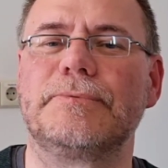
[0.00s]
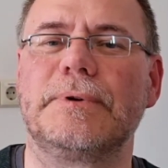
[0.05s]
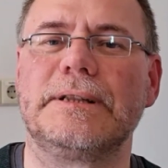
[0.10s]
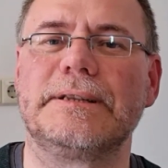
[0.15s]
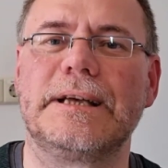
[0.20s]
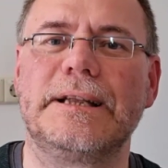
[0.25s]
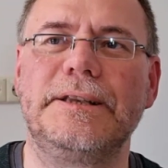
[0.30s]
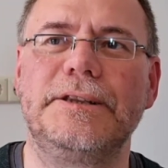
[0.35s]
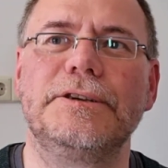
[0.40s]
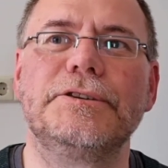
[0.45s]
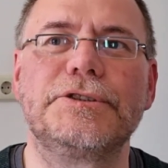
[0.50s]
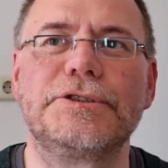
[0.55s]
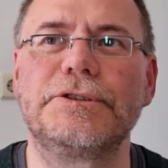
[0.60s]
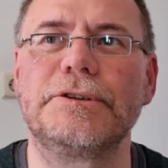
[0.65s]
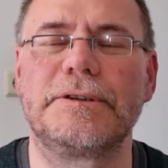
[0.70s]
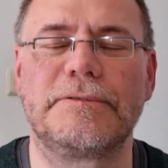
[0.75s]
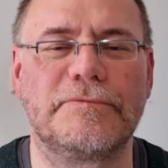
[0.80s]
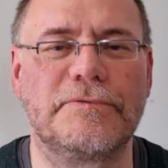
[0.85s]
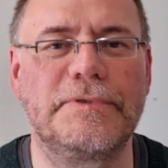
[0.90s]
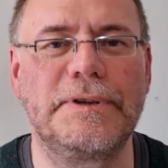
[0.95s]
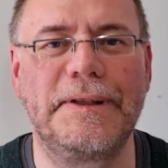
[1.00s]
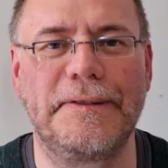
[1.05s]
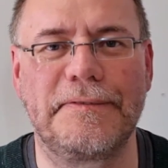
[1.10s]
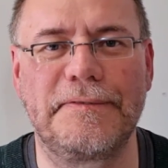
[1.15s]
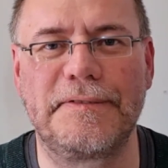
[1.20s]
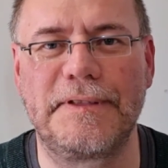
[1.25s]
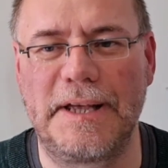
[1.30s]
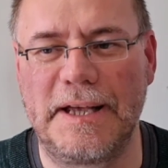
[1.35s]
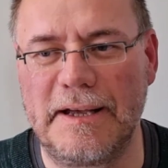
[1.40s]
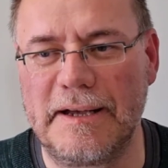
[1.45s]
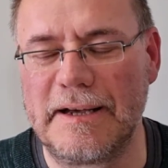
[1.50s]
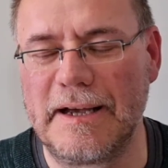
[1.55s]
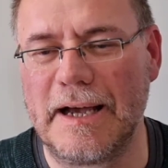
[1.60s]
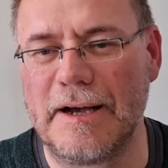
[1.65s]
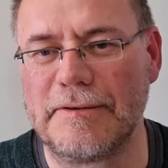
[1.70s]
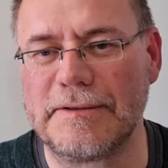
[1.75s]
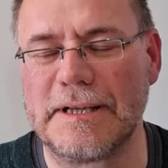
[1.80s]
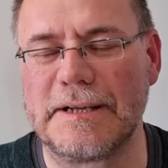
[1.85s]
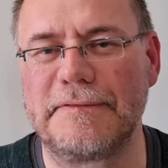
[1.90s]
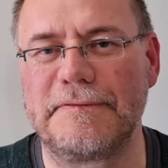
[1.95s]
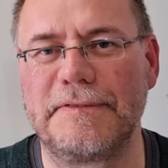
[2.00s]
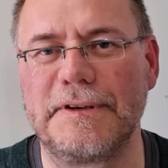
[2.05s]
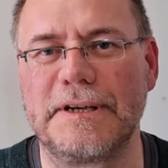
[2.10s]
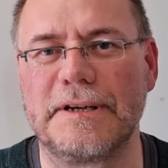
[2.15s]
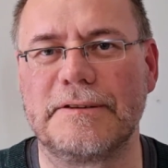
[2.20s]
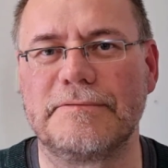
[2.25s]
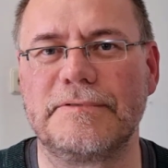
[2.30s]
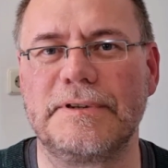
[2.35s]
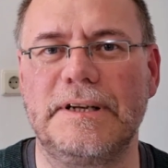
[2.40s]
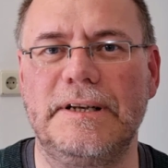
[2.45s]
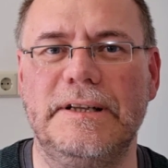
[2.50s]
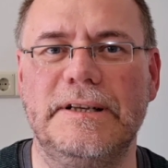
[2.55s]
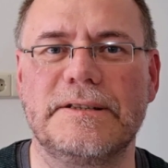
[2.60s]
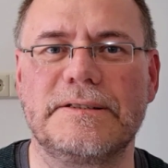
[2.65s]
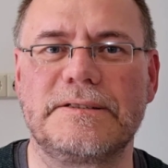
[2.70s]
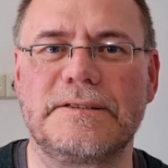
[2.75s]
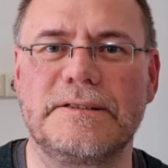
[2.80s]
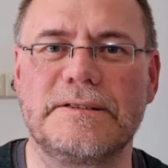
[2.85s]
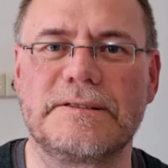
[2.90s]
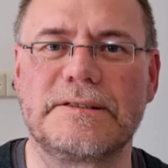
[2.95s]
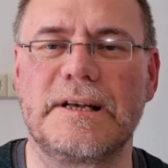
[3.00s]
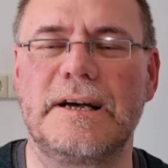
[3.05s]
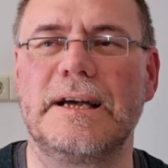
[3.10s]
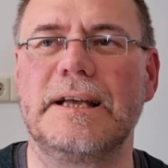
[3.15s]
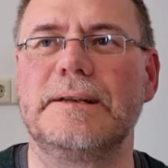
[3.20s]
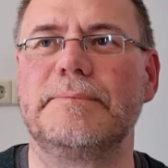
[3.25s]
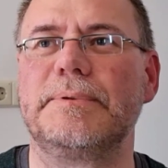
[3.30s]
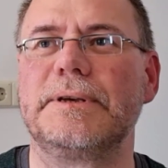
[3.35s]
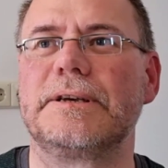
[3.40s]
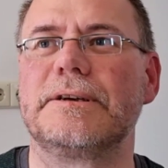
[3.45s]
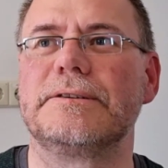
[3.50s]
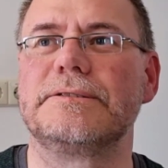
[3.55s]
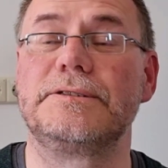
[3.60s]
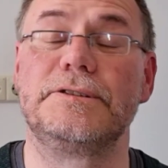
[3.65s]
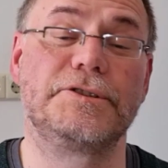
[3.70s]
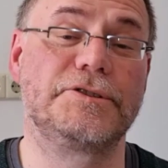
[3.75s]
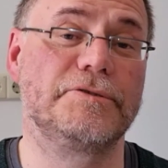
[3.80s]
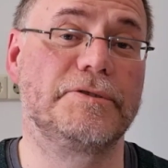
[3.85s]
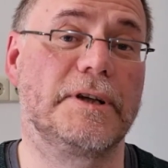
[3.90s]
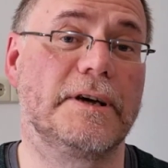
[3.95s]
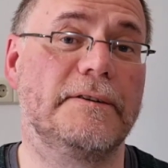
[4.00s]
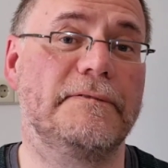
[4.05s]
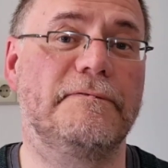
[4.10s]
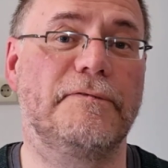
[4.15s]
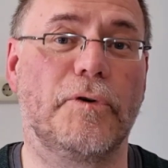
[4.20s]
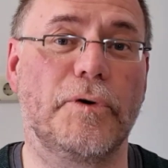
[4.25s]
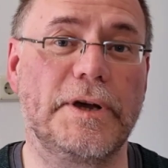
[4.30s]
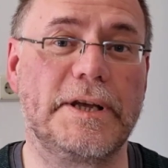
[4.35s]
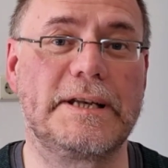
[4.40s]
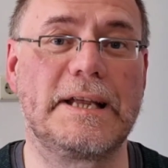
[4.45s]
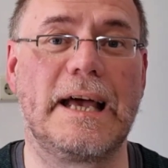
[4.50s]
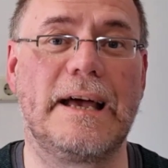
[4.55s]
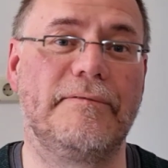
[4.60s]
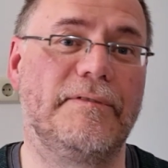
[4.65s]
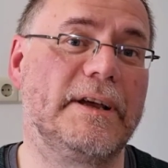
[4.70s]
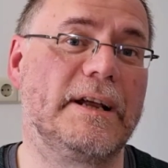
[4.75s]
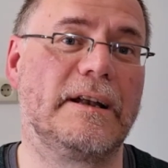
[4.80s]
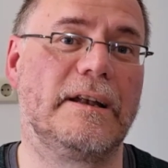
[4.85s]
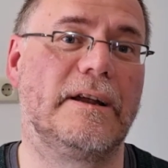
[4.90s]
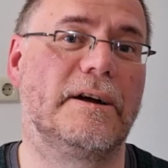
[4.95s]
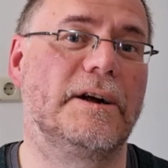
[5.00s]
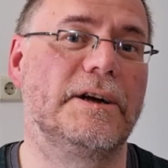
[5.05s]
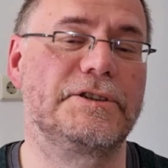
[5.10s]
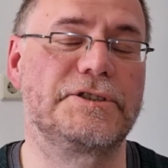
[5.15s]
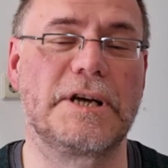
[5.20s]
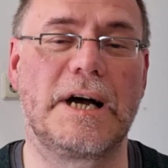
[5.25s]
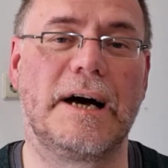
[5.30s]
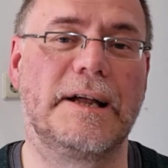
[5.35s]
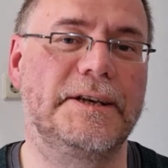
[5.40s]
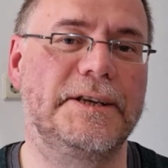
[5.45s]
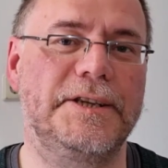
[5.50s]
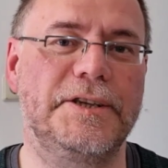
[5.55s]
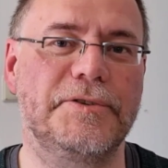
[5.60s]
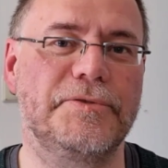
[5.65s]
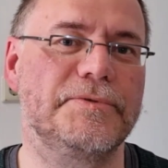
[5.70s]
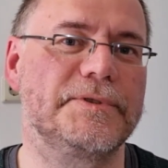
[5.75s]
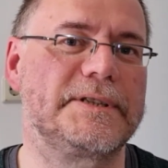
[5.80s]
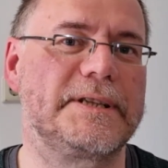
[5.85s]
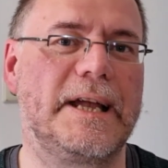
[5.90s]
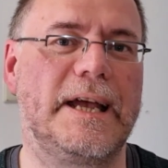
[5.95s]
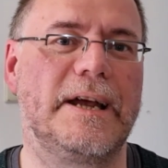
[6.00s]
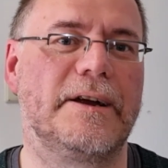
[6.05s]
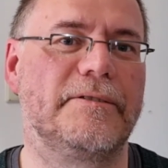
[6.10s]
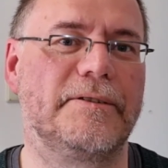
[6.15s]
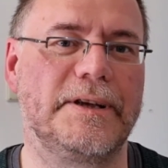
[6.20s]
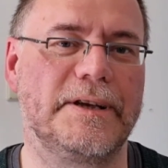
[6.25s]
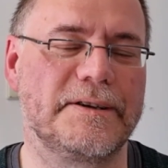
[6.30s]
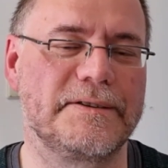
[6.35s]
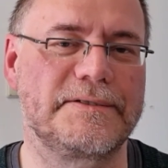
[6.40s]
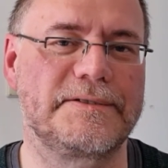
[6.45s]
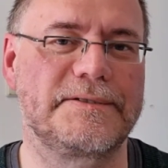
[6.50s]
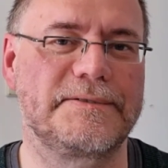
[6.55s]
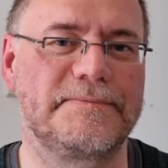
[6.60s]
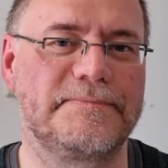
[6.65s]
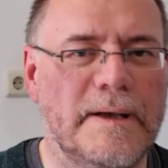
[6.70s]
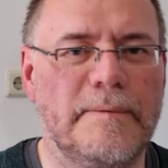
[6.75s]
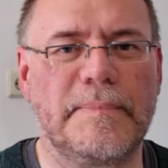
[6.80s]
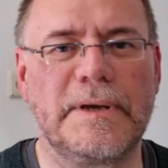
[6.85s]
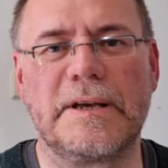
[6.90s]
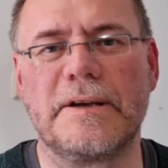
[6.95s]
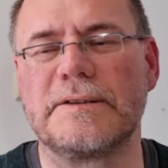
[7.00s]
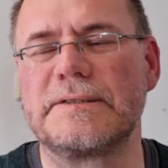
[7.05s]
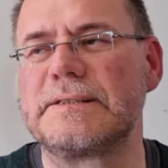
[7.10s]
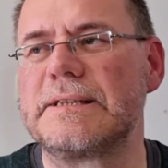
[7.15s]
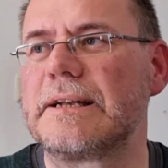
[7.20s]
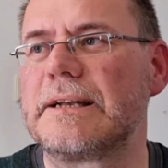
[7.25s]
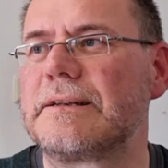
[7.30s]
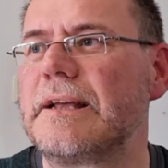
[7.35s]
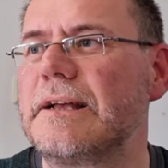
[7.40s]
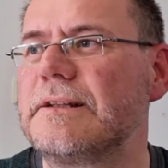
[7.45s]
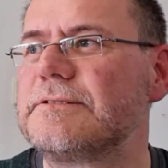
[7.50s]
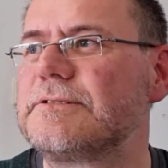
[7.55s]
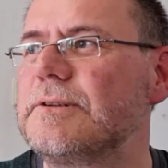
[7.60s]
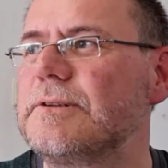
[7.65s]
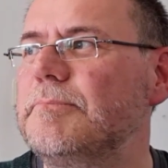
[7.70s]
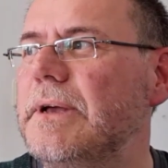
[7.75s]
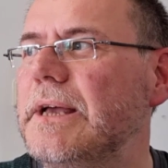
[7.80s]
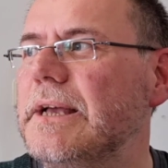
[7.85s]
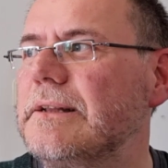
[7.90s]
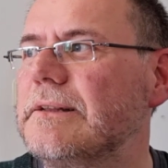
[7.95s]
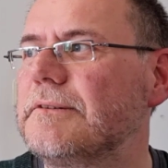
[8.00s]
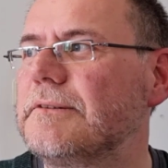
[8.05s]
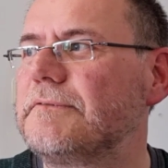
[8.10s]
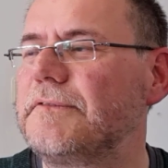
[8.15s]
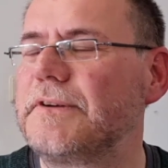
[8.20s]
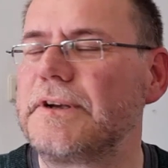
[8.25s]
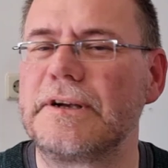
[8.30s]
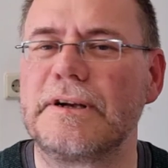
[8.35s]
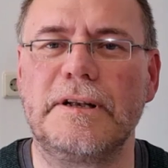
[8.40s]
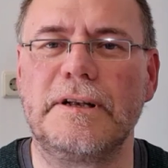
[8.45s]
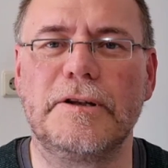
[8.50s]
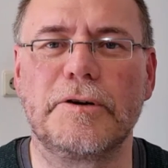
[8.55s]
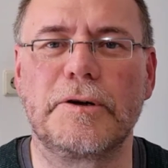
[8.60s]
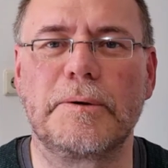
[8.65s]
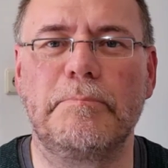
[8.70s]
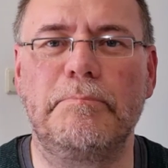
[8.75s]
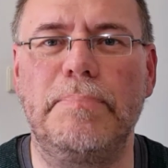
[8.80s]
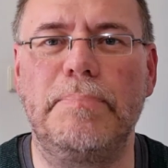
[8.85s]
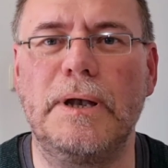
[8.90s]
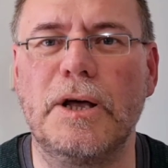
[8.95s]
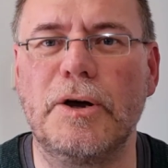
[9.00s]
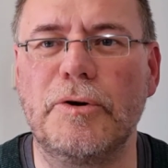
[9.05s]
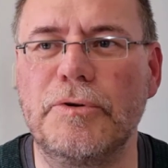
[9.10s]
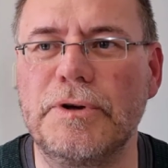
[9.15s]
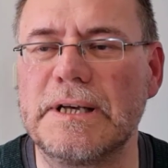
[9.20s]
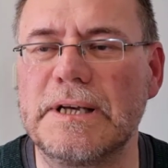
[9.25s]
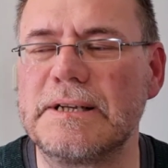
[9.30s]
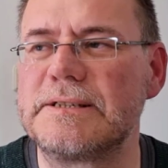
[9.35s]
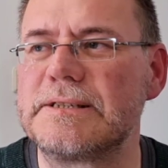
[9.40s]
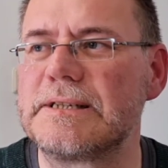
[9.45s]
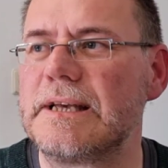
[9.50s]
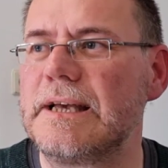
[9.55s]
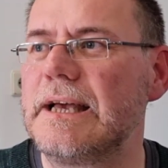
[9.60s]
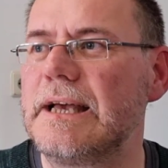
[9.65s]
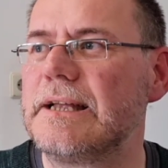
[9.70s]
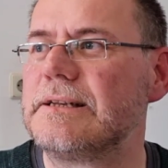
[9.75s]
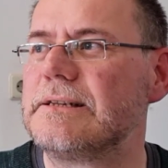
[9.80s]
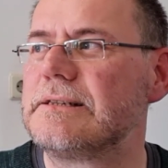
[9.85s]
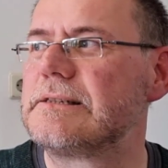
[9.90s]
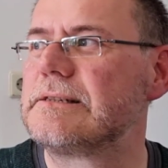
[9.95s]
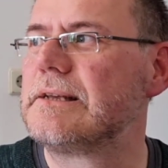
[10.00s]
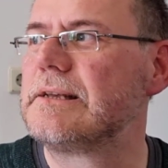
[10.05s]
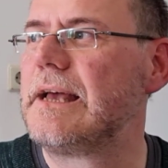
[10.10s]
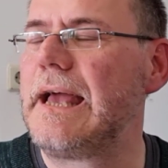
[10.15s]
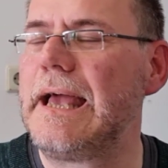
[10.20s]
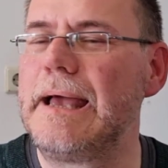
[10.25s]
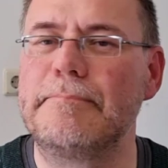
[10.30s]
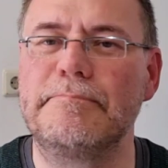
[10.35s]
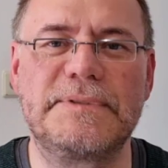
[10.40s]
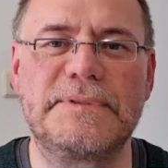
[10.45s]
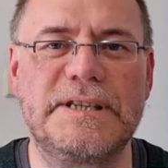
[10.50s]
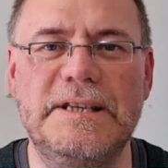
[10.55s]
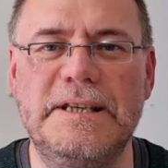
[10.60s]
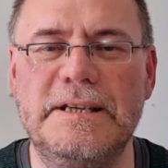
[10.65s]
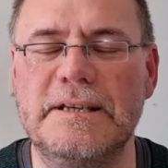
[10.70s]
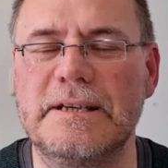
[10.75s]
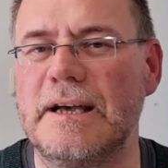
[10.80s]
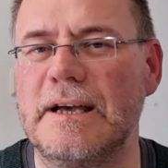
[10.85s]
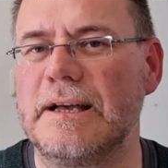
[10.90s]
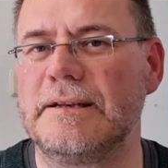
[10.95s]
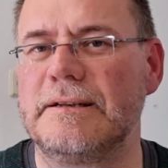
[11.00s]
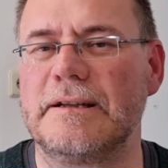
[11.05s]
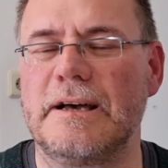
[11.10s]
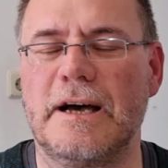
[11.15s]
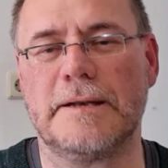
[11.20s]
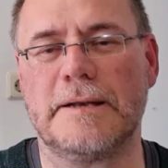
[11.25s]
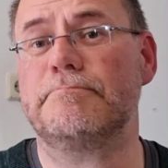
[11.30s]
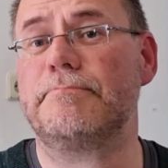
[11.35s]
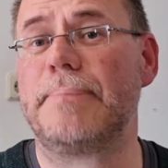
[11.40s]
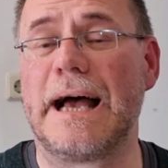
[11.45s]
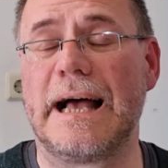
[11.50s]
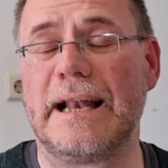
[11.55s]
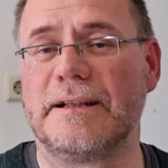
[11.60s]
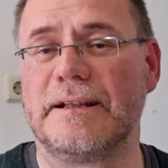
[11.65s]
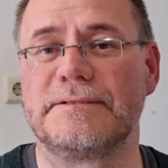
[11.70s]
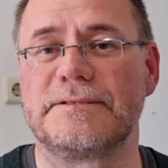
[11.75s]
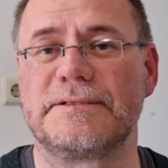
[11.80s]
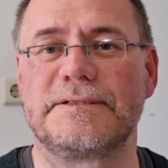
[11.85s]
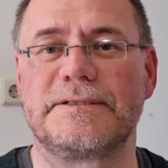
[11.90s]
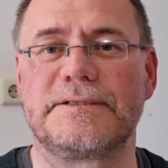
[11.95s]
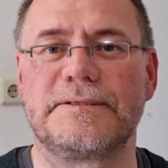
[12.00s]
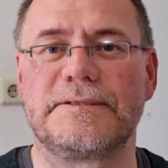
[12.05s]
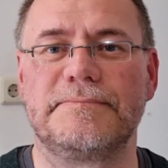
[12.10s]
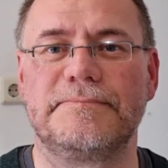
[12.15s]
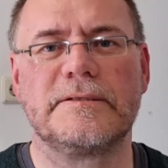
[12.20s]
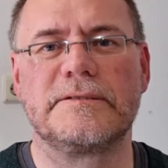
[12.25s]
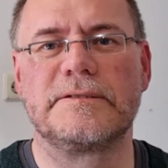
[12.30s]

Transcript: Well, then you should rethink how that figure really is designed, because you should avoid having large unused areas, because that tends to make the figure look bloated and empty and unbalanced.